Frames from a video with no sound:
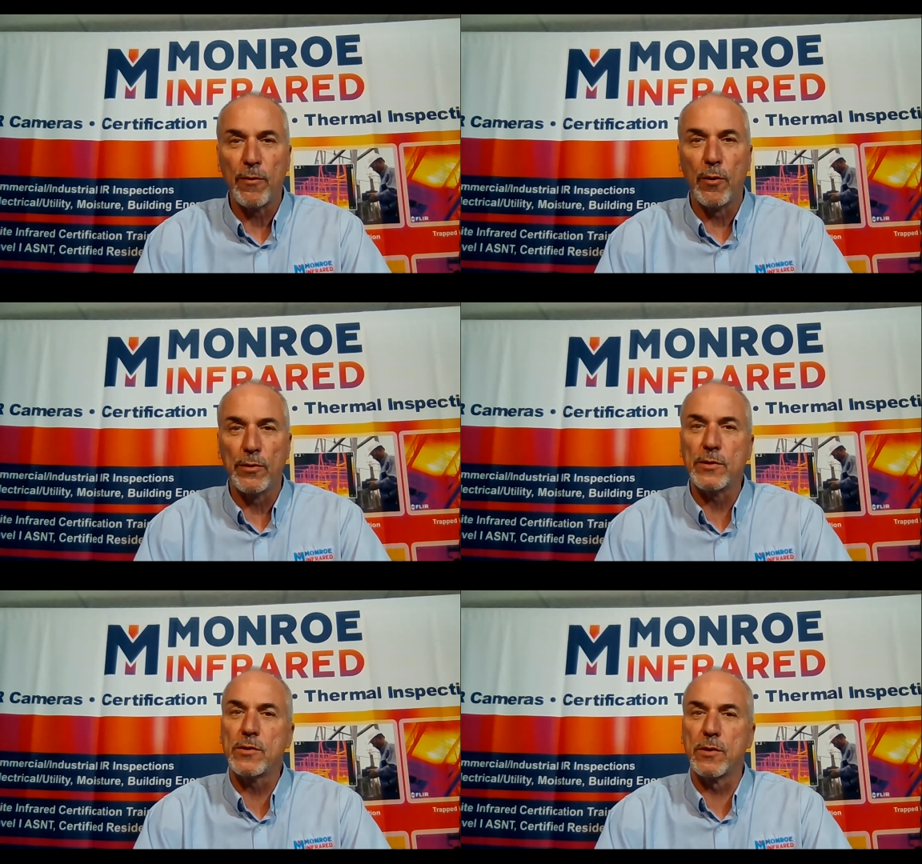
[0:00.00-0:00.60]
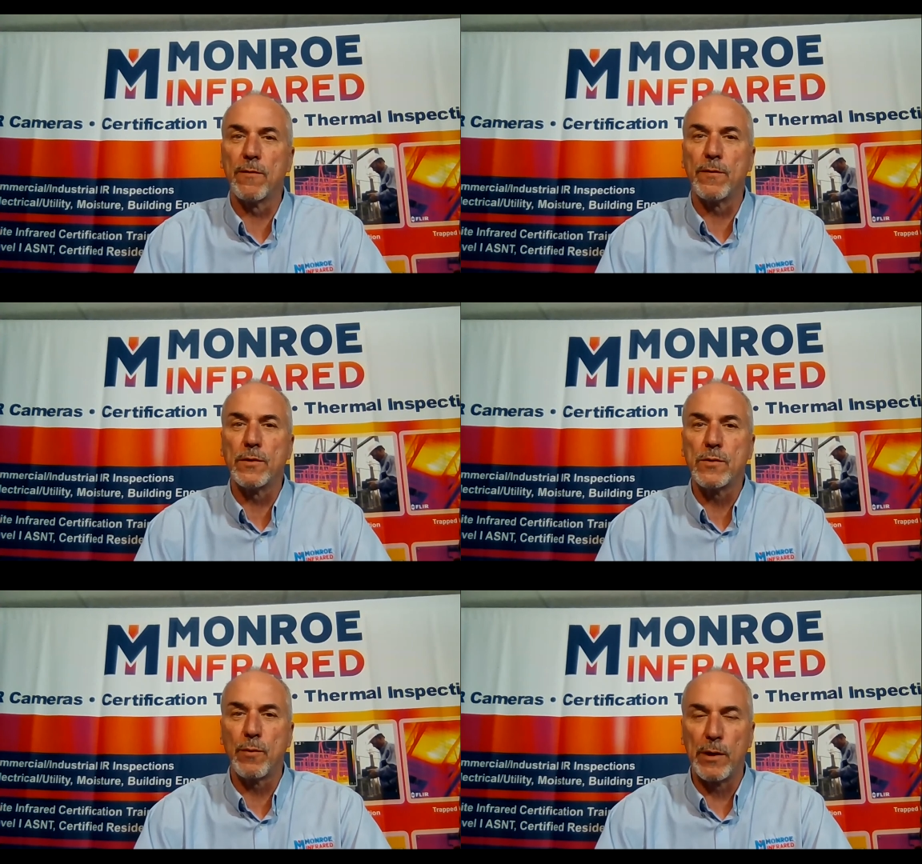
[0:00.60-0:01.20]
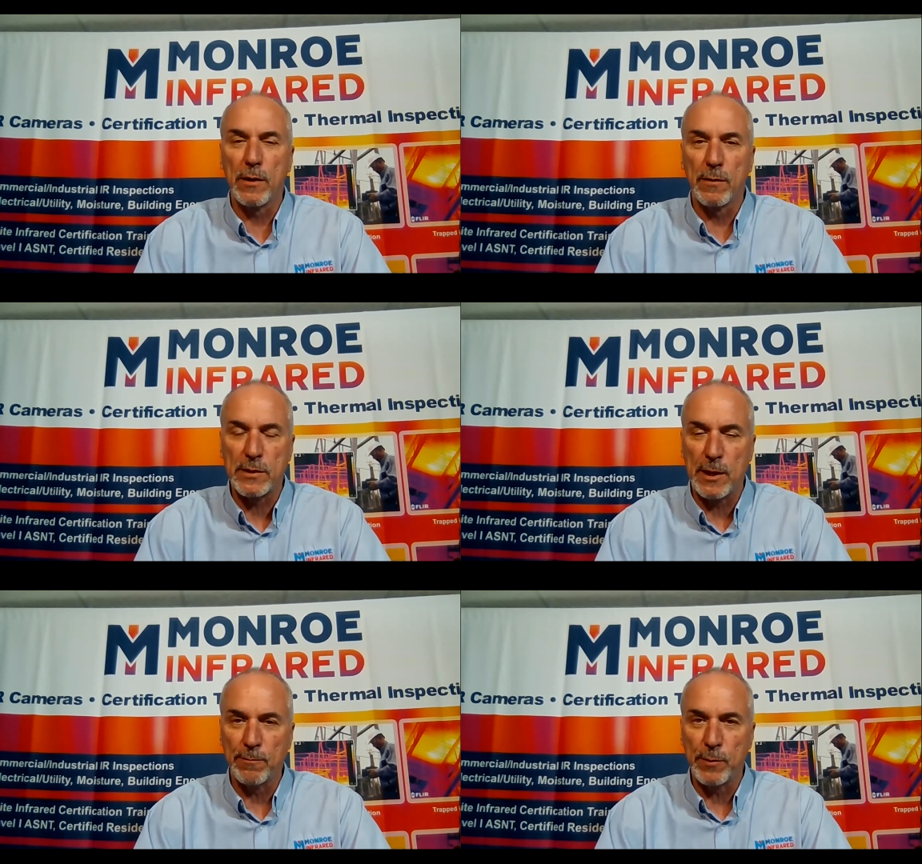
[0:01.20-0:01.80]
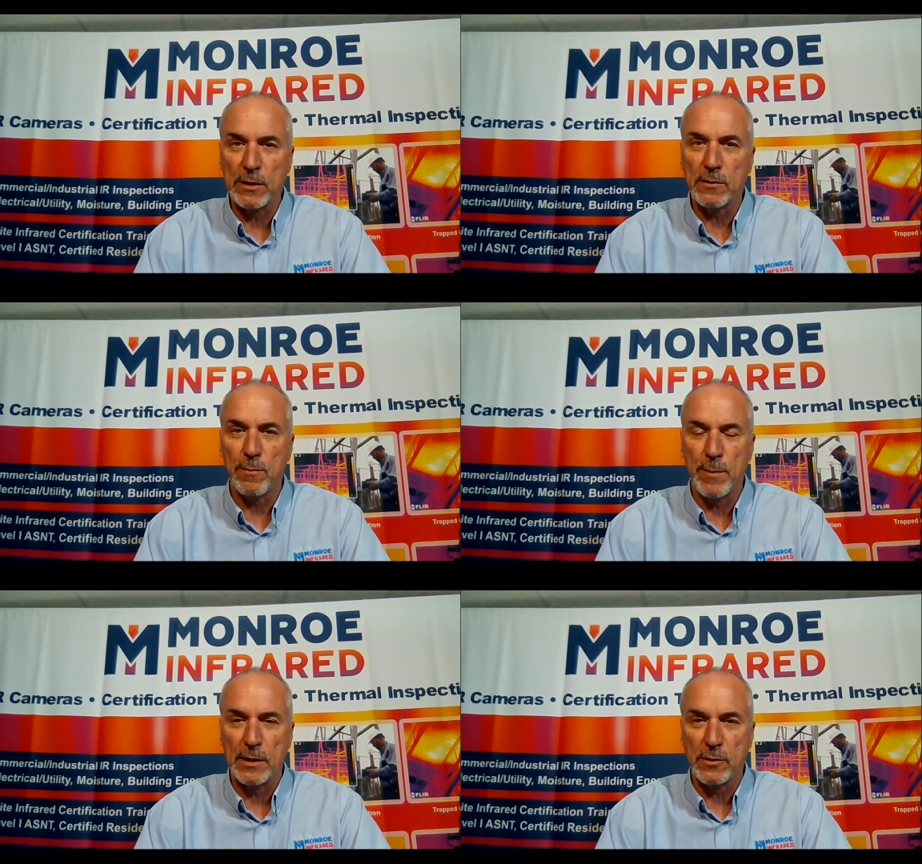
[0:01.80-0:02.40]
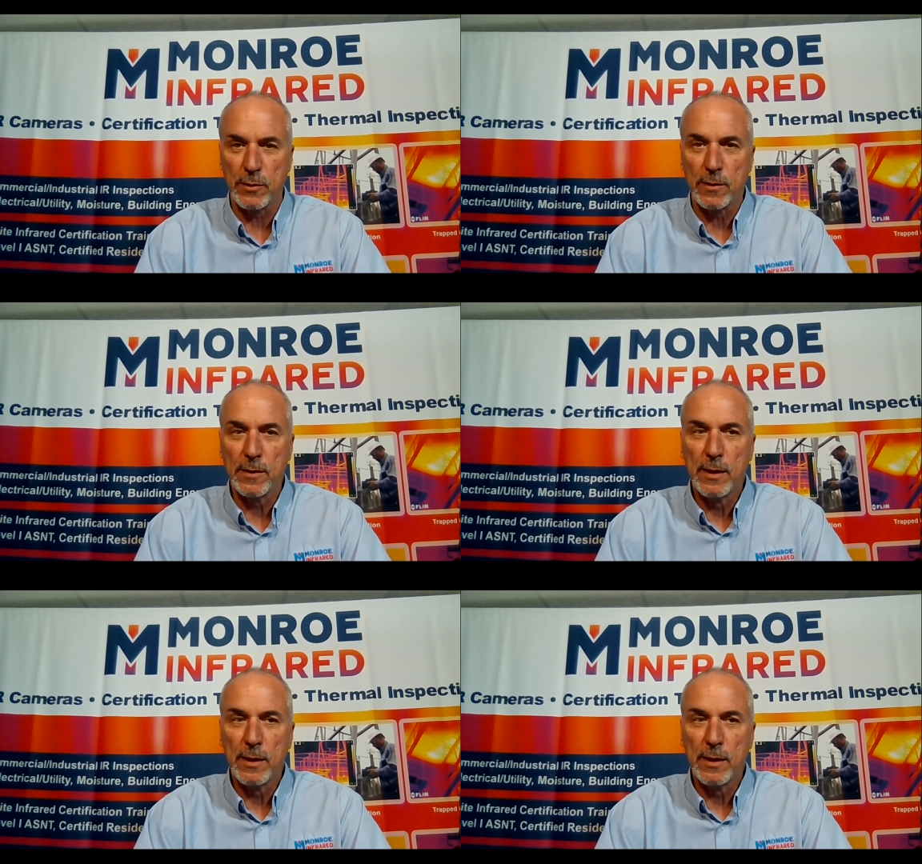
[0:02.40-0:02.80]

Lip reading: for the surface we are attempting to measure.